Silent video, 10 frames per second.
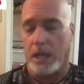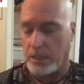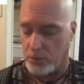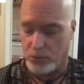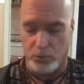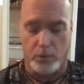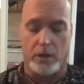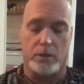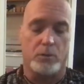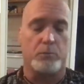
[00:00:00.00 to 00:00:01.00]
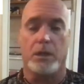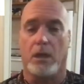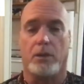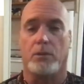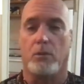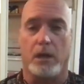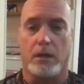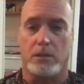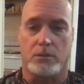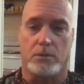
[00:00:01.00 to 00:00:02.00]
I swear to you, beyond your
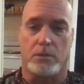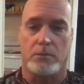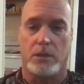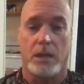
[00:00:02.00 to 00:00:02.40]
wildest dreams.